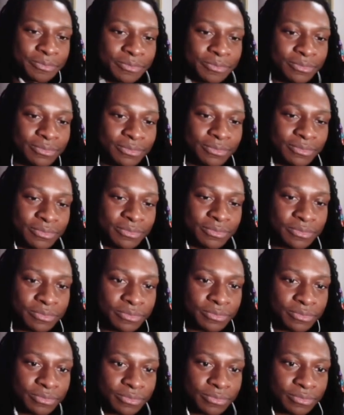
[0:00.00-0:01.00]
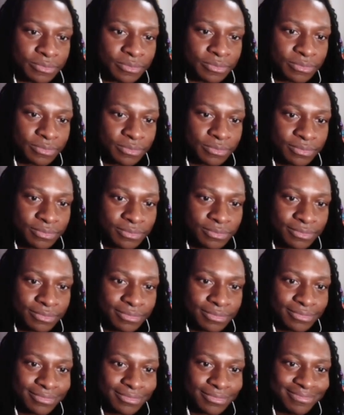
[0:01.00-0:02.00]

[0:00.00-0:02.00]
(not speaking)